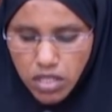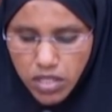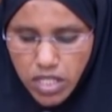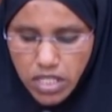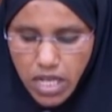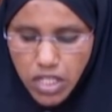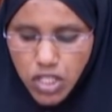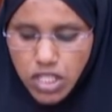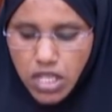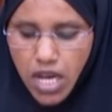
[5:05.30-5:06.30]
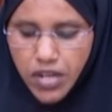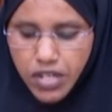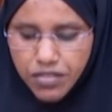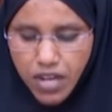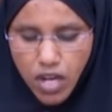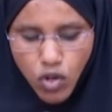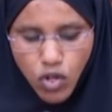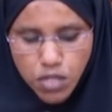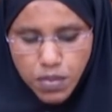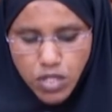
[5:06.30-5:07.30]
Research and Referral
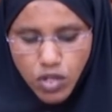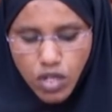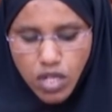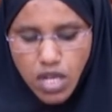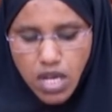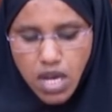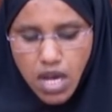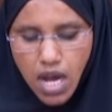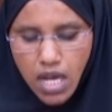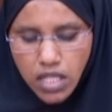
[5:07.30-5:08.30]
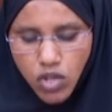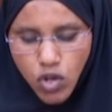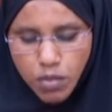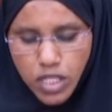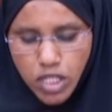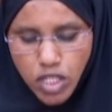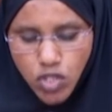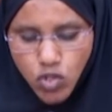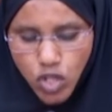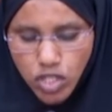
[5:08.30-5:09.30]
Hospital, and the committee
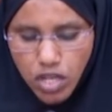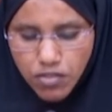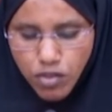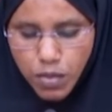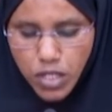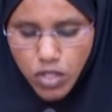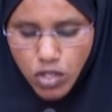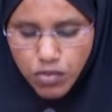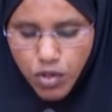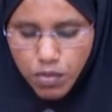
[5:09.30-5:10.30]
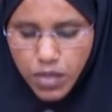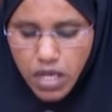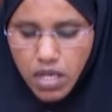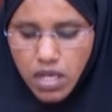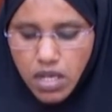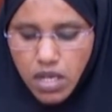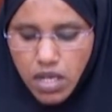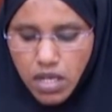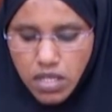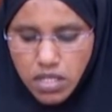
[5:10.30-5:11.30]
sought the information from the
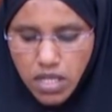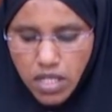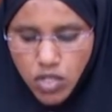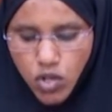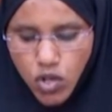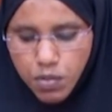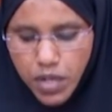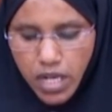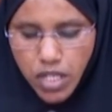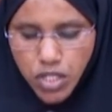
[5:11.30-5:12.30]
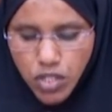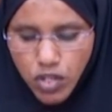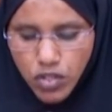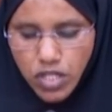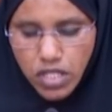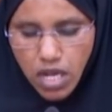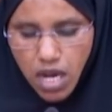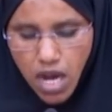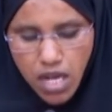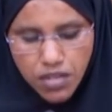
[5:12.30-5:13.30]
State Corporations
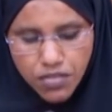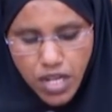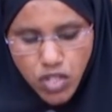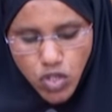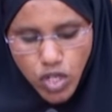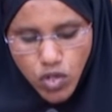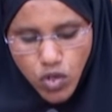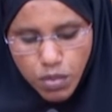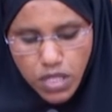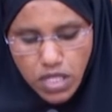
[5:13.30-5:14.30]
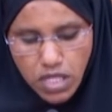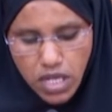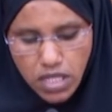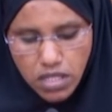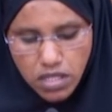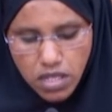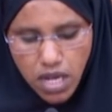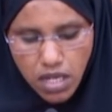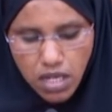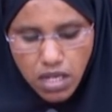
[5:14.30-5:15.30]
Advisory Committee, that's
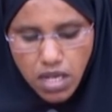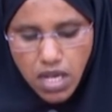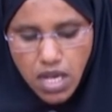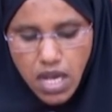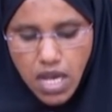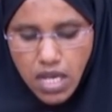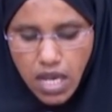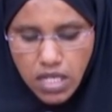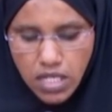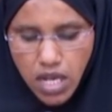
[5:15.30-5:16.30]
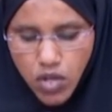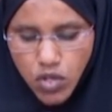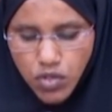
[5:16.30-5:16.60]
CAC, Kenyatta